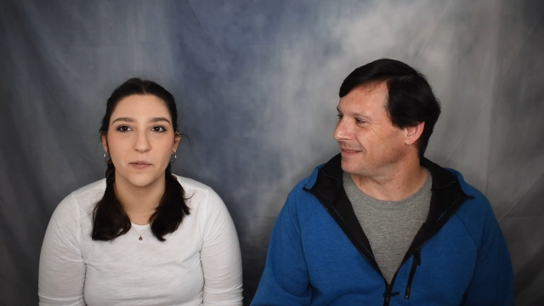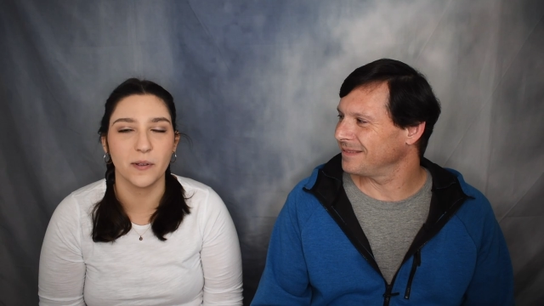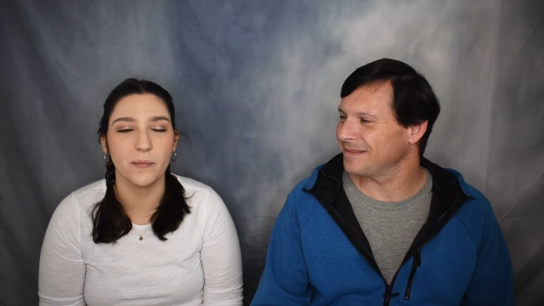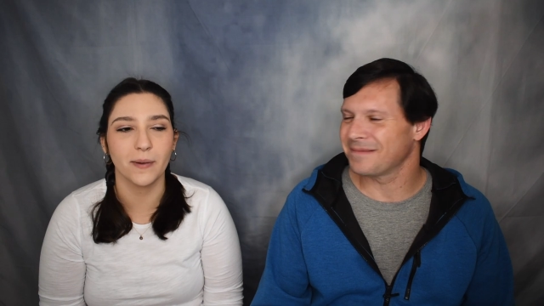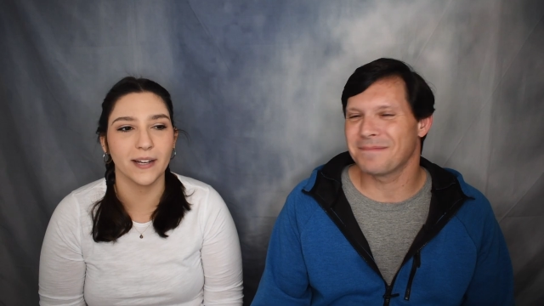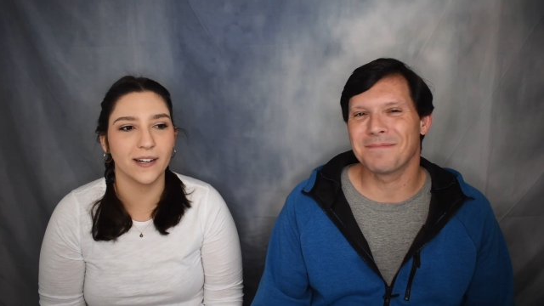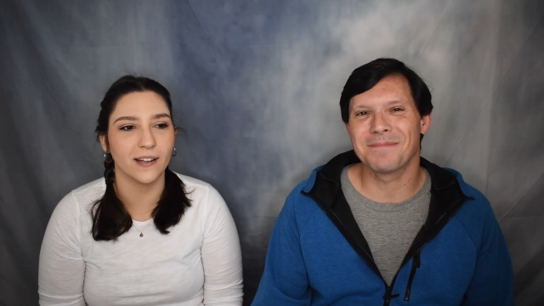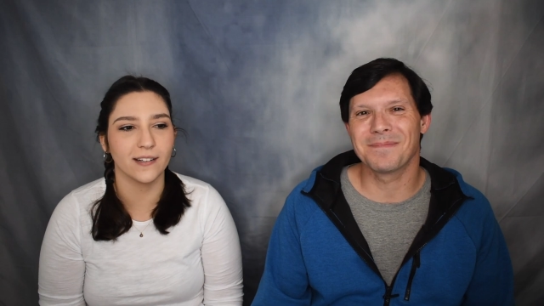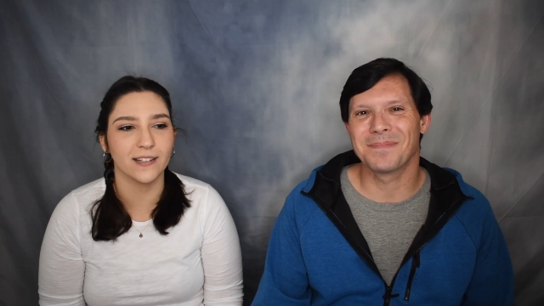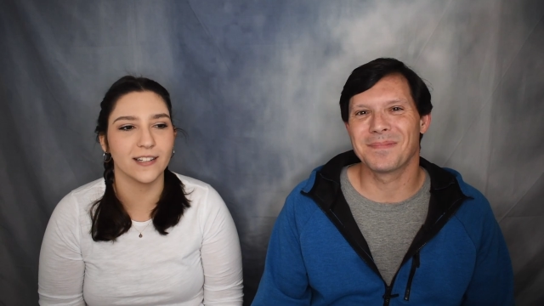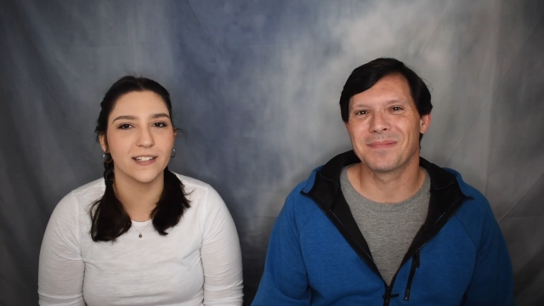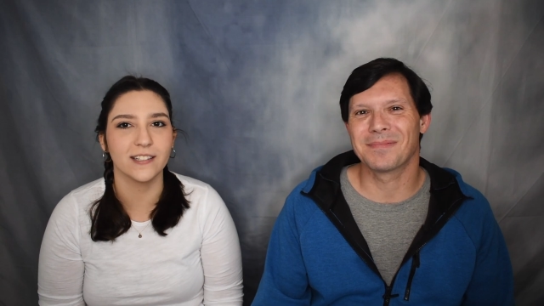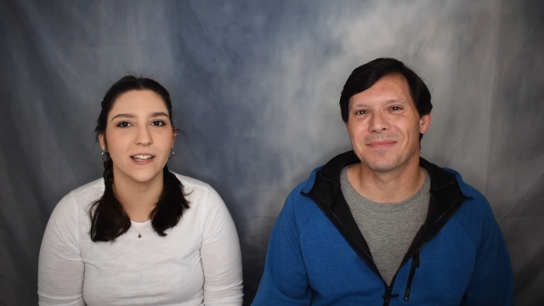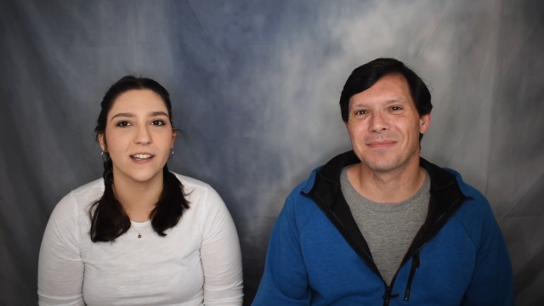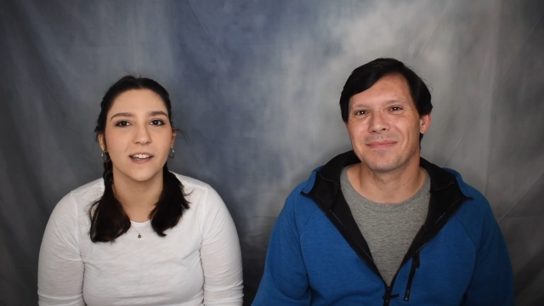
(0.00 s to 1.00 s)
Speaker 1: we might not
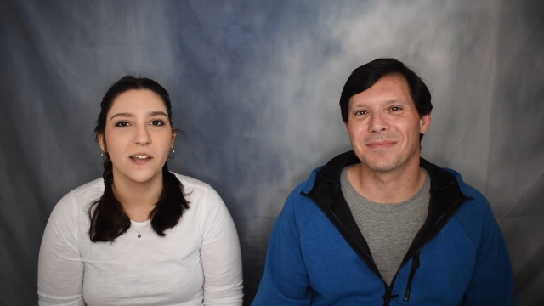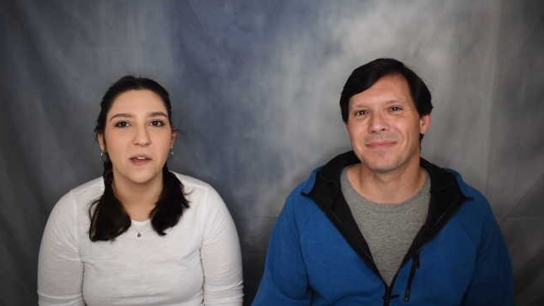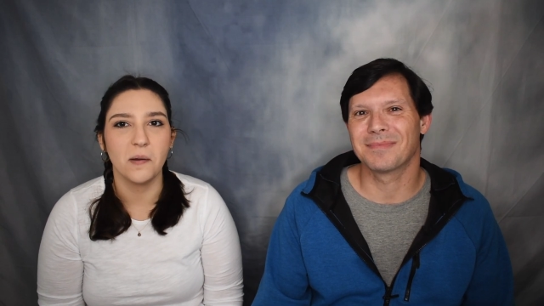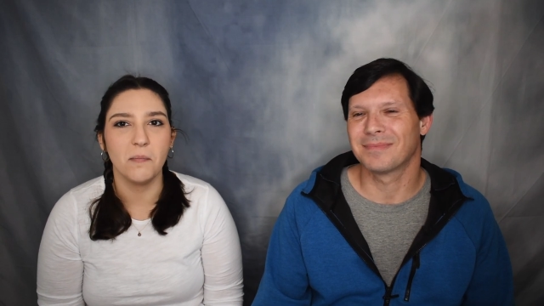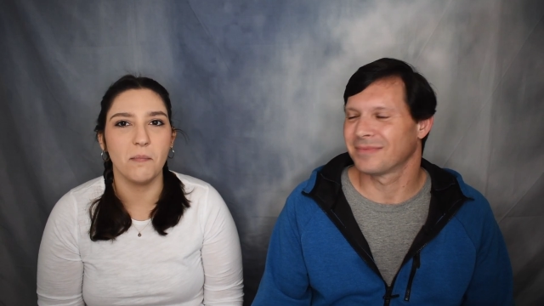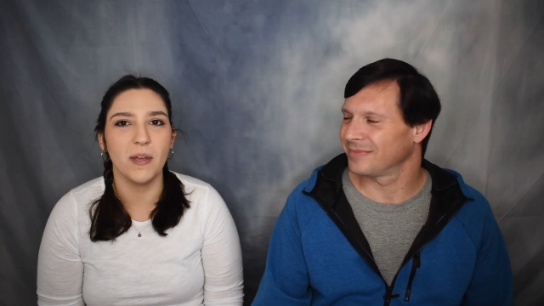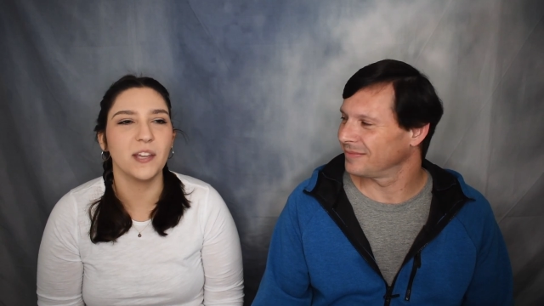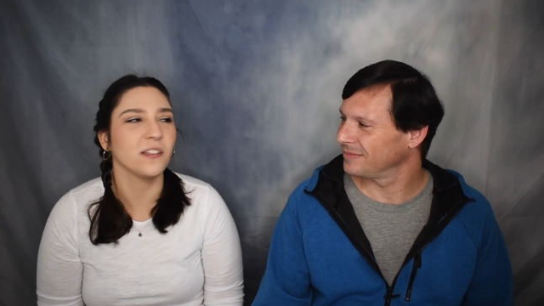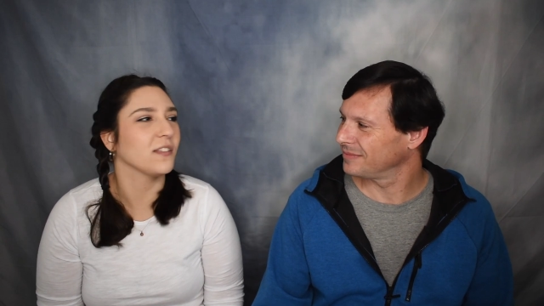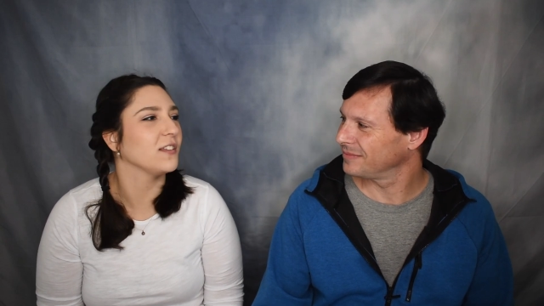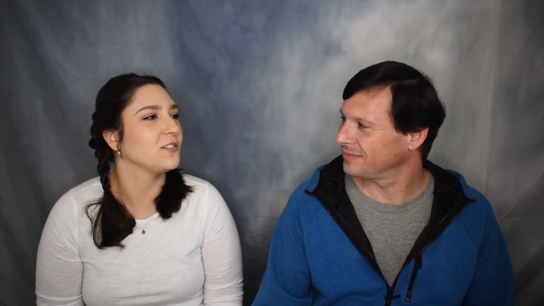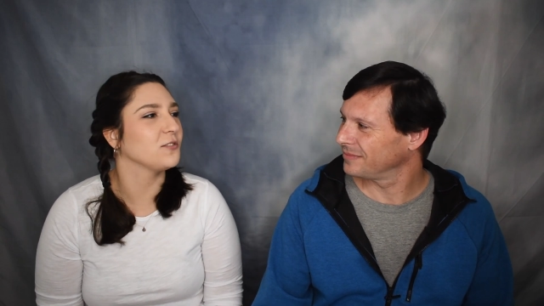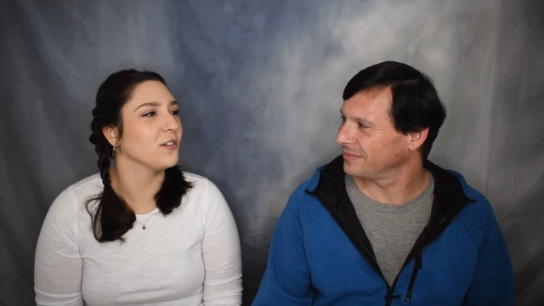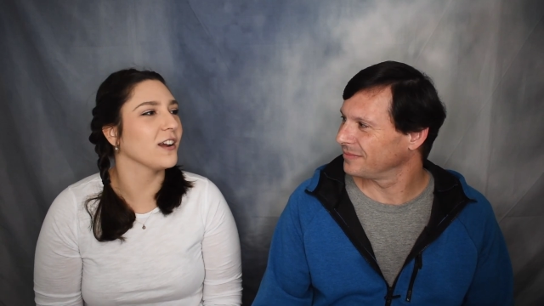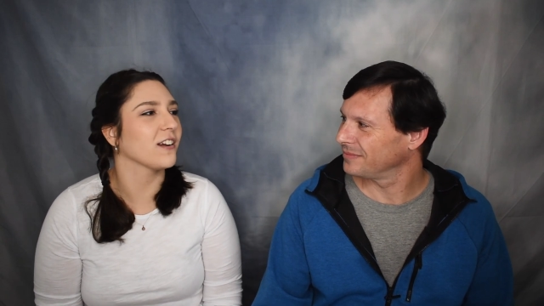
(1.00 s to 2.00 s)
need to make the
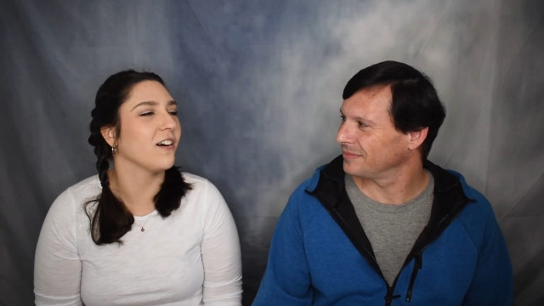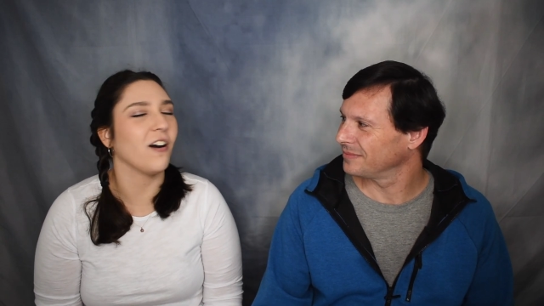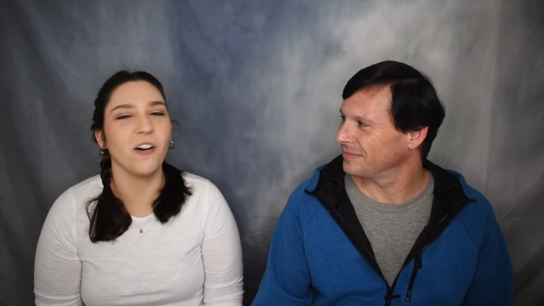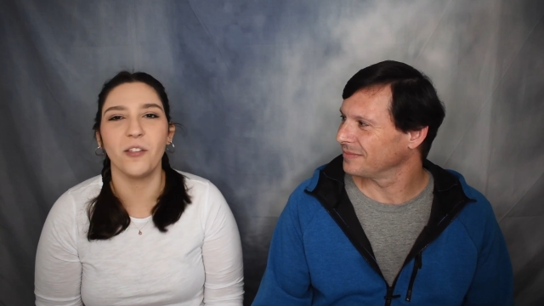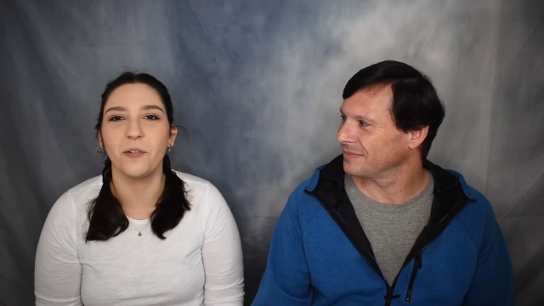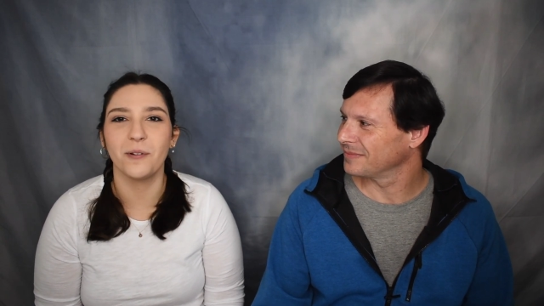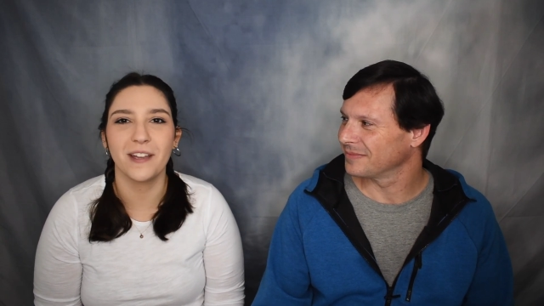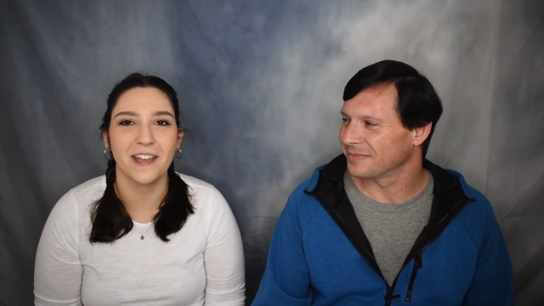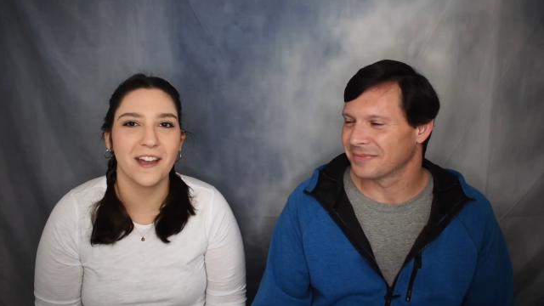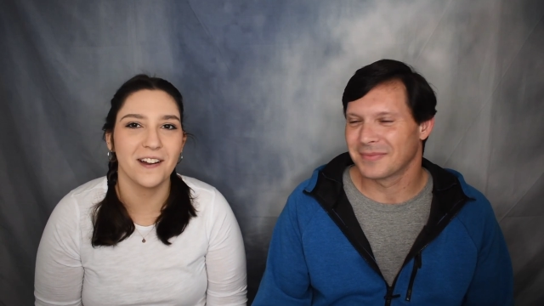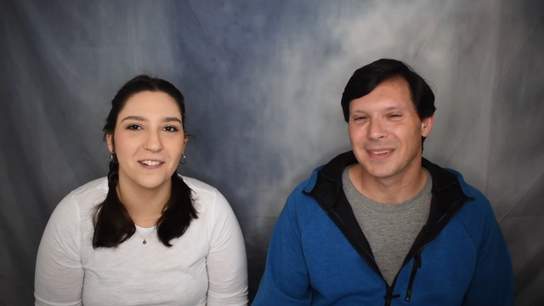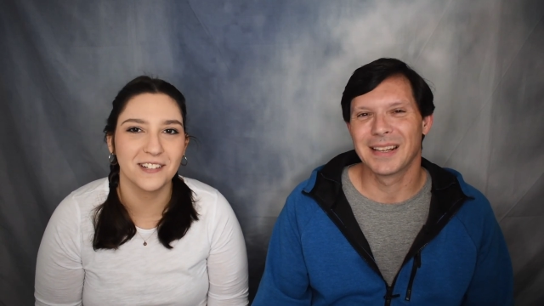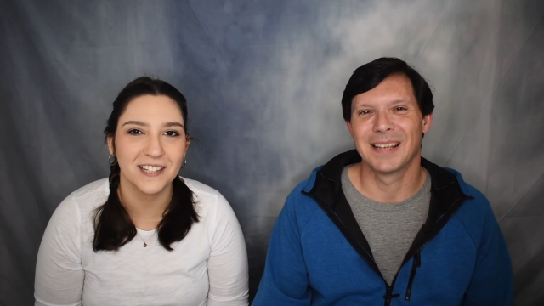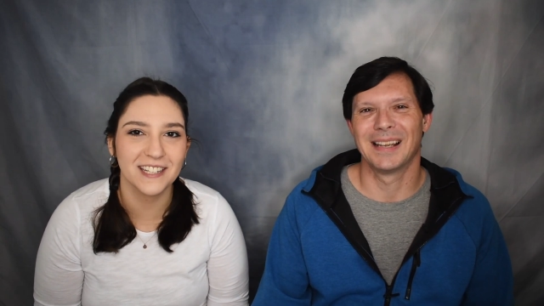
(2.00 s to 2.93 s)
trek all the way out